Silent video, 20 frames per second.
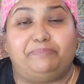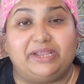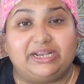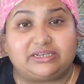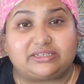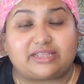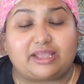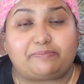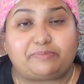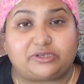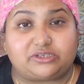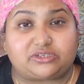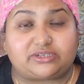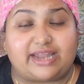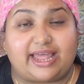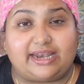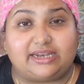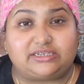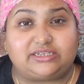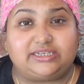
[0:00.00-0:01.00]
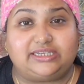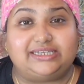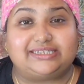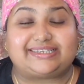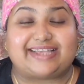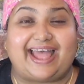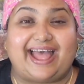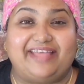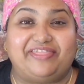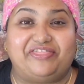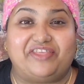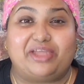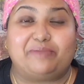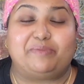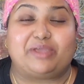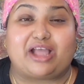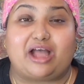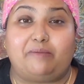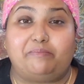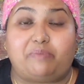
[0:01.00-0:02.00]
build their personalities and
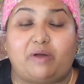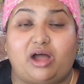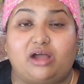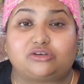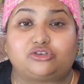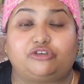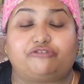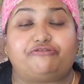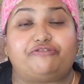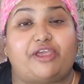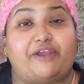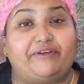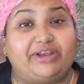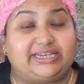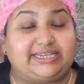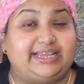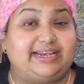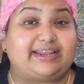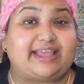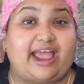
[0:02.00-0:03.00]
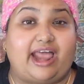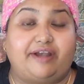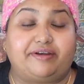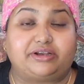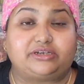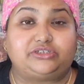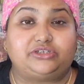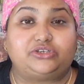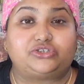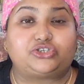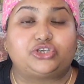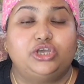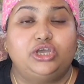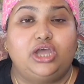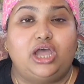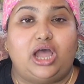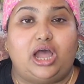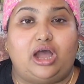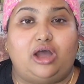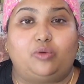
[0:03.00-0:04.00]
they become part of fairy tale characters,
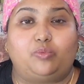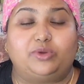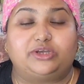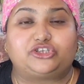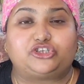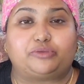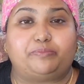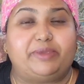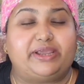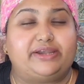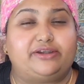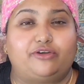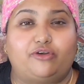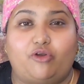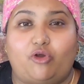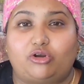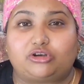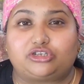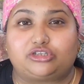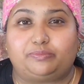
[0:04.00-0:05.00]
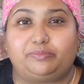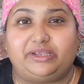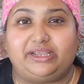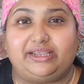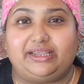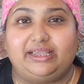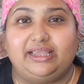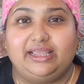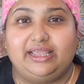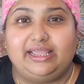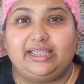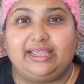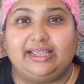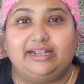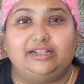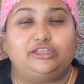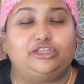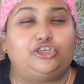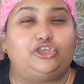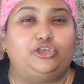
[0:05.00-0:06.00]
which may not be
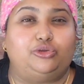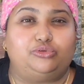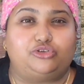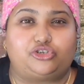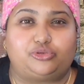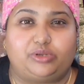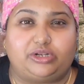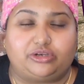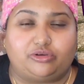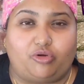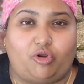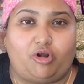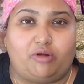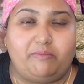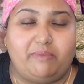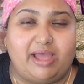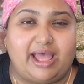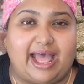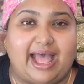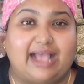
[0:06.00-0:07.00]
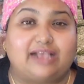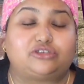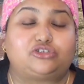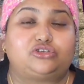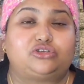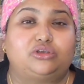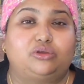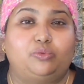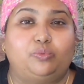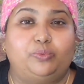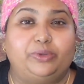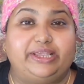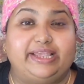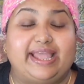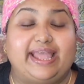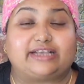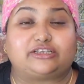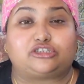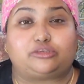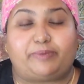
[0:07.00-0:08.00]
in the usual norm as
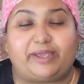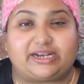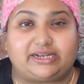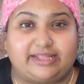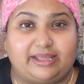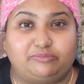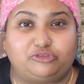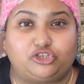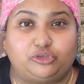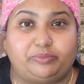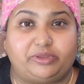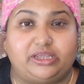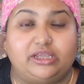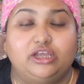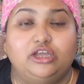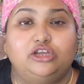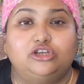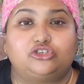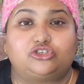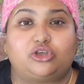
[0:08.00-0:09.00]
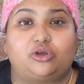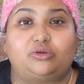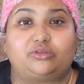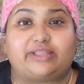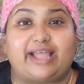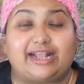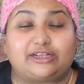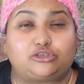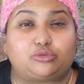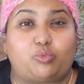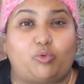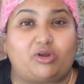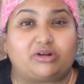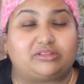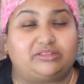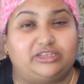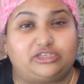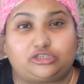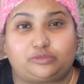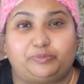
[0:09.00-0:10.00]
we expect them to be. So that's
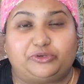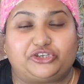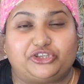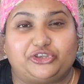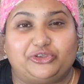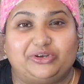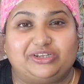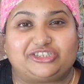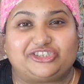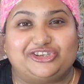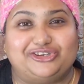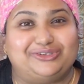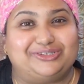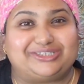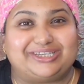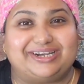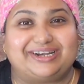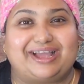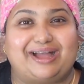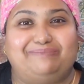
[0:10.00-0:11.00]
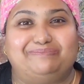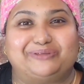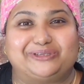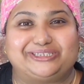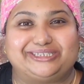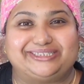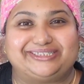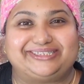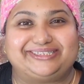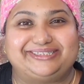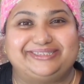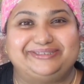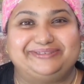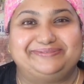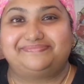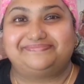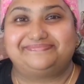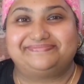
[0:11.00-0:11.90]
what this particular series encompasses.